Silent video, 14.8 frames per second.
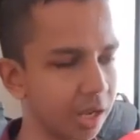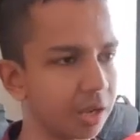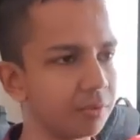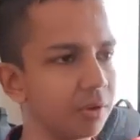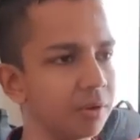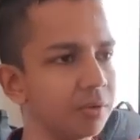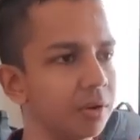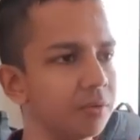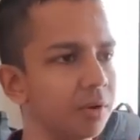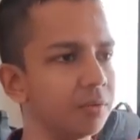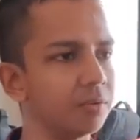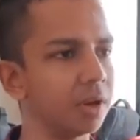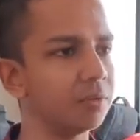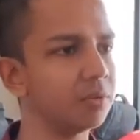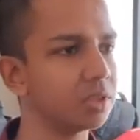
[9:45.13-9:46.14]

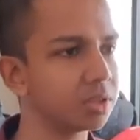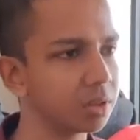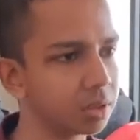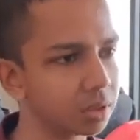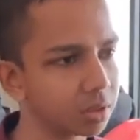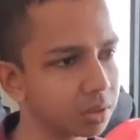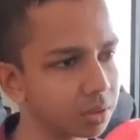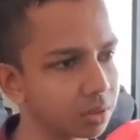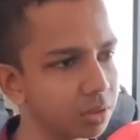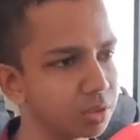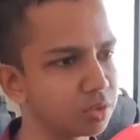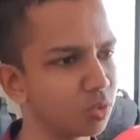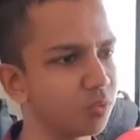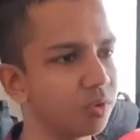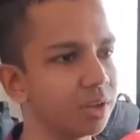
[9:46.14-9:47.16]
I will just
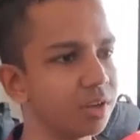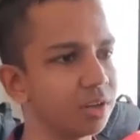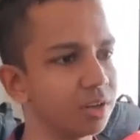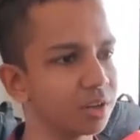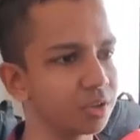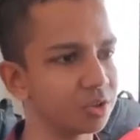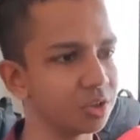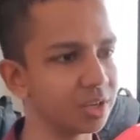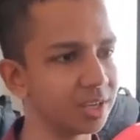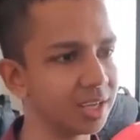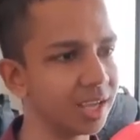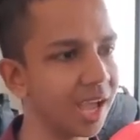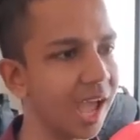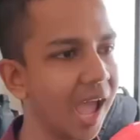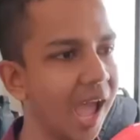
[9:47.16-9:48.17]
search over here
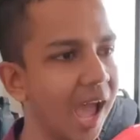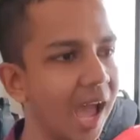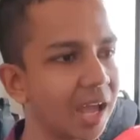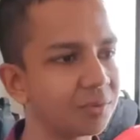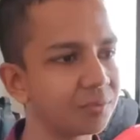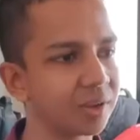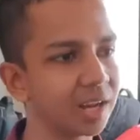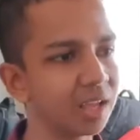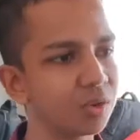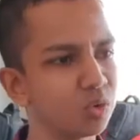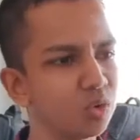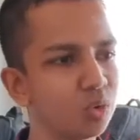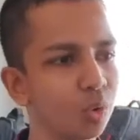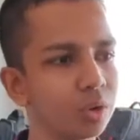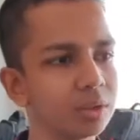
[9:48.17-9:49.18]
luxury, and when I
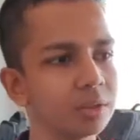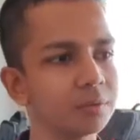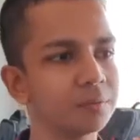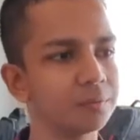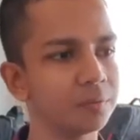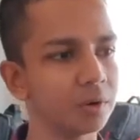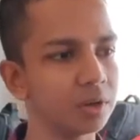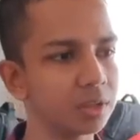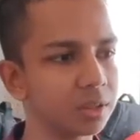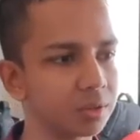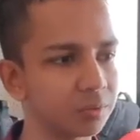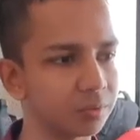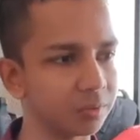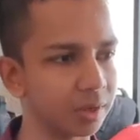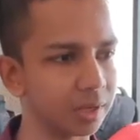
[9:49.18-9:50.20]
go on the
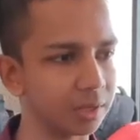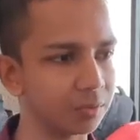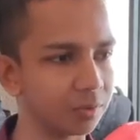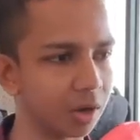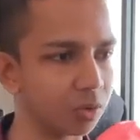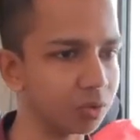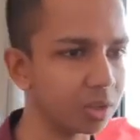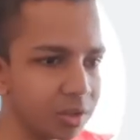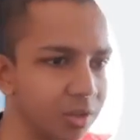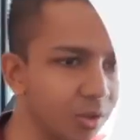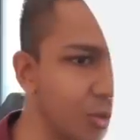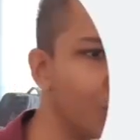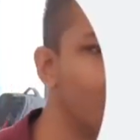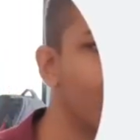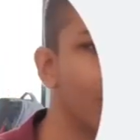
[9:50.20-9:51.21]
first one,
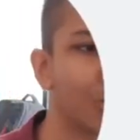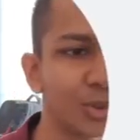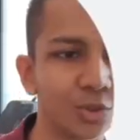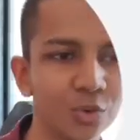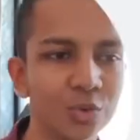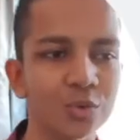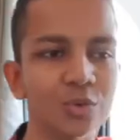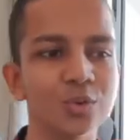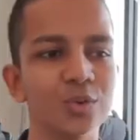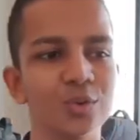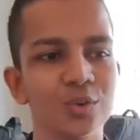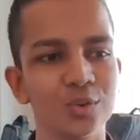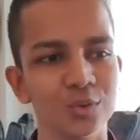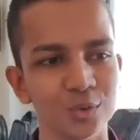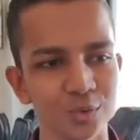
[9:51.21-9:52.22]
this looks
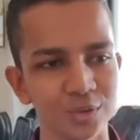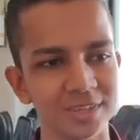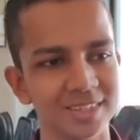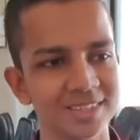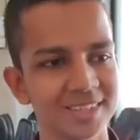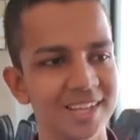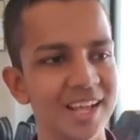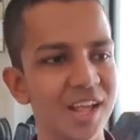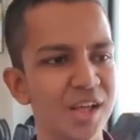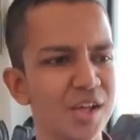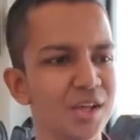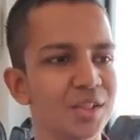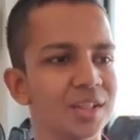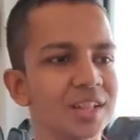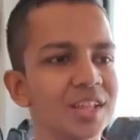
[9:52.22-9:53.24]
so good.
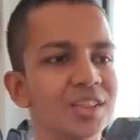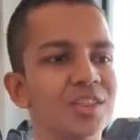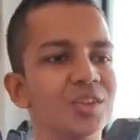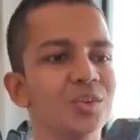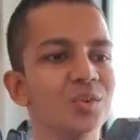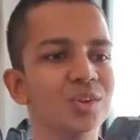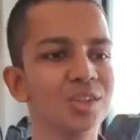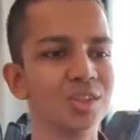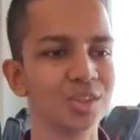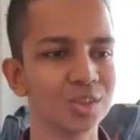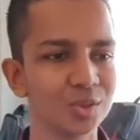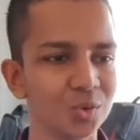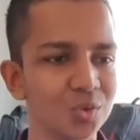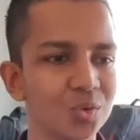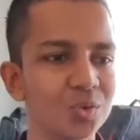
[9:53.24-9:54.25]
This looks
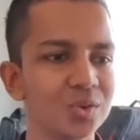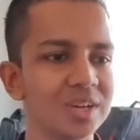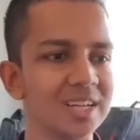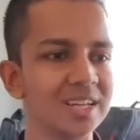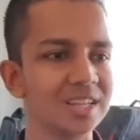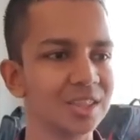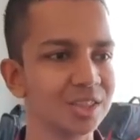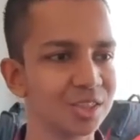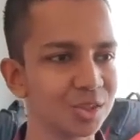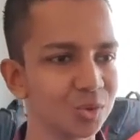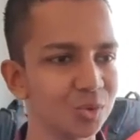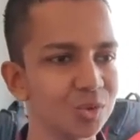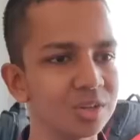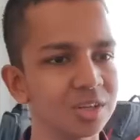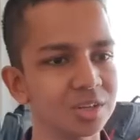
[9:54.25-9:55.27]
so
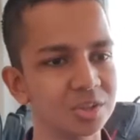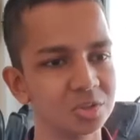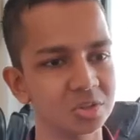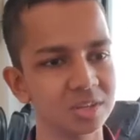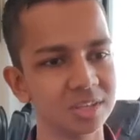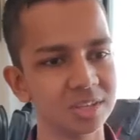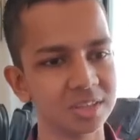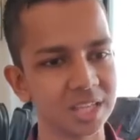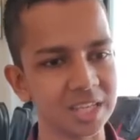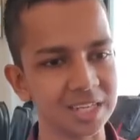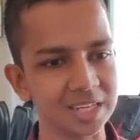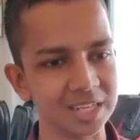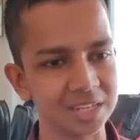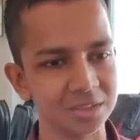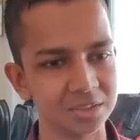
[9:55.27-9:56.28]
luxurious
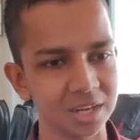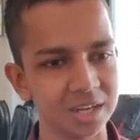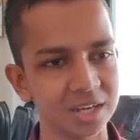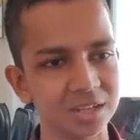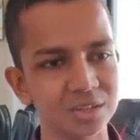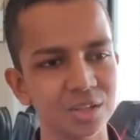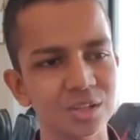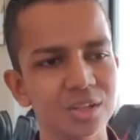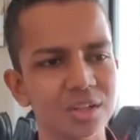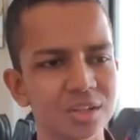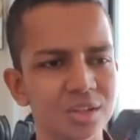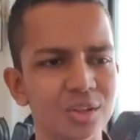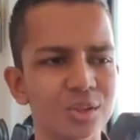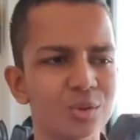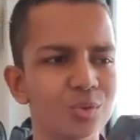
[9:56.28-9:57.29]
and aesthetic.
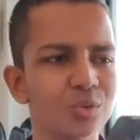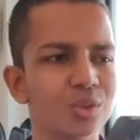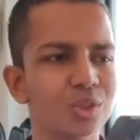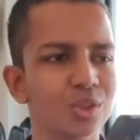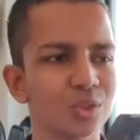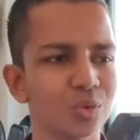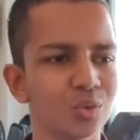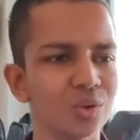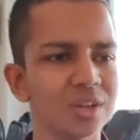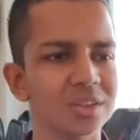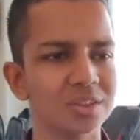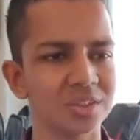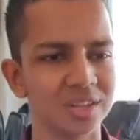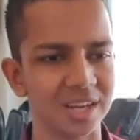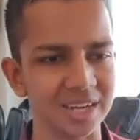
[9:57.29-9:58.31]
This looks so
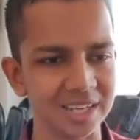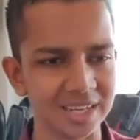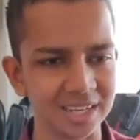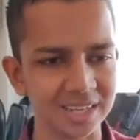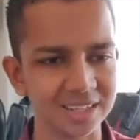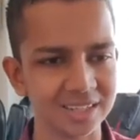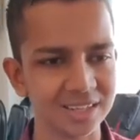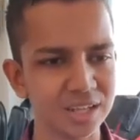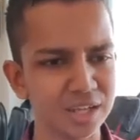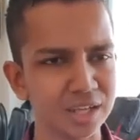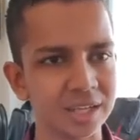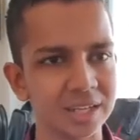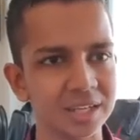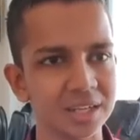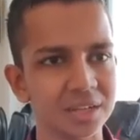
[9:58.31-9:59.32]
aesthetic.
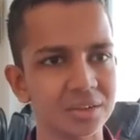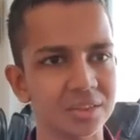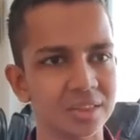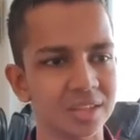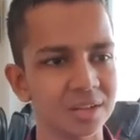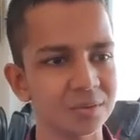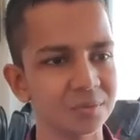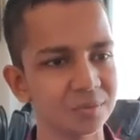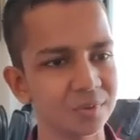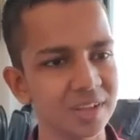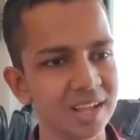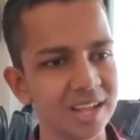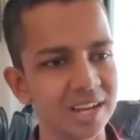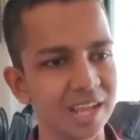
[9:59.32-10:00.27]
in itself.